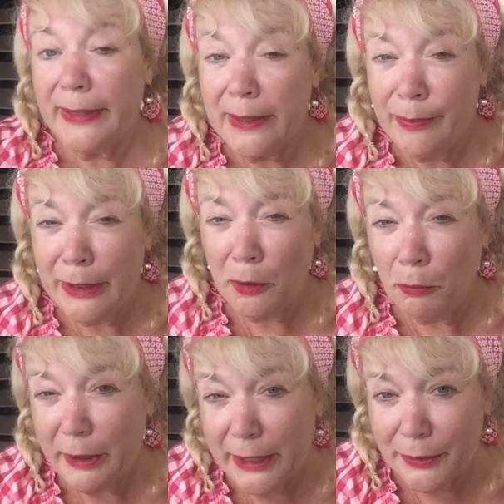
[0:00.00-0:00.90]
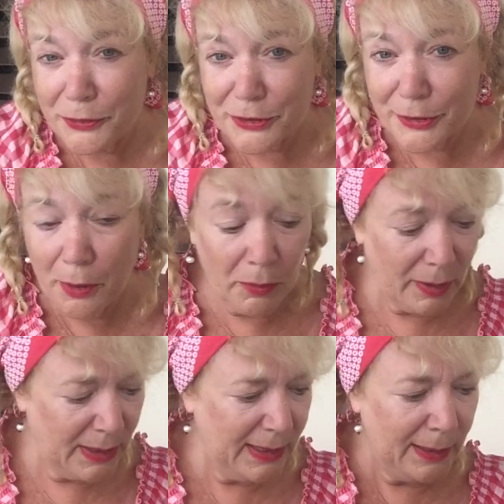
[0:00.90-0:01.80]
maybe a week or so,
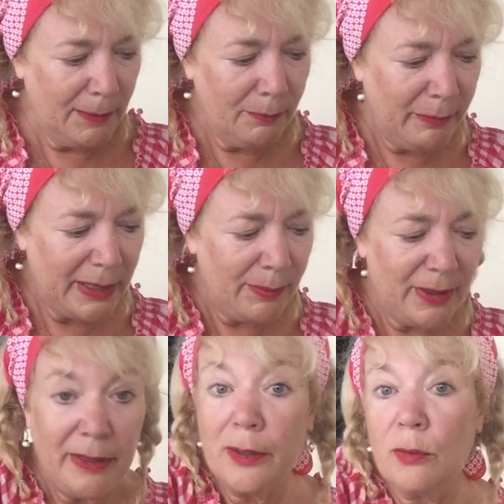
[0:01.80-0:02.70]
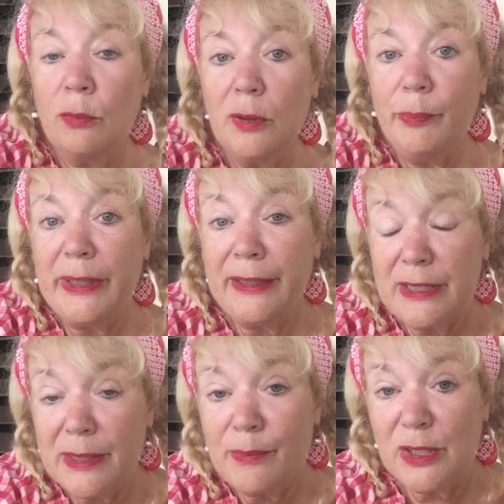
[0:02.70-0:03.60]
maybe there will be
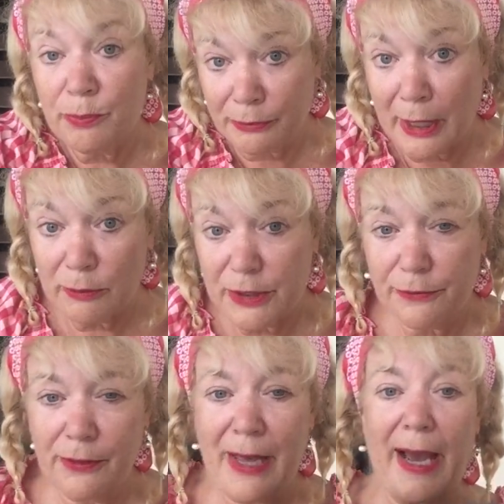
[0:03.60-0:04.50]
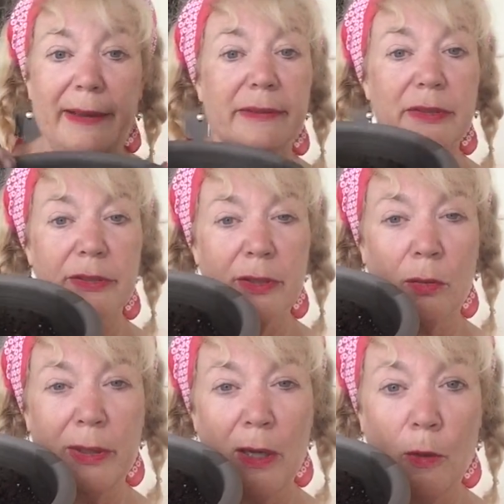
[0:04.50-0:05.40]
some sprouts for that.
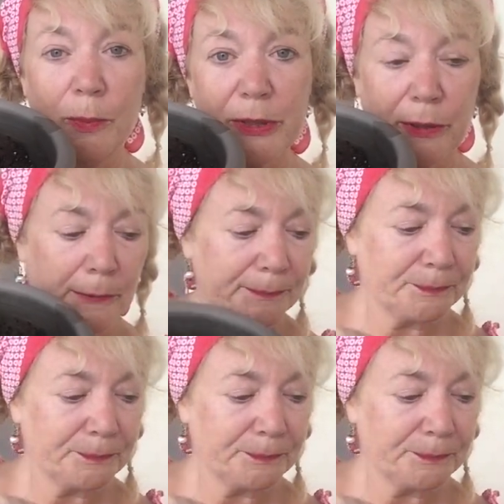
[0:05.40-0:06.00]
So we hope so.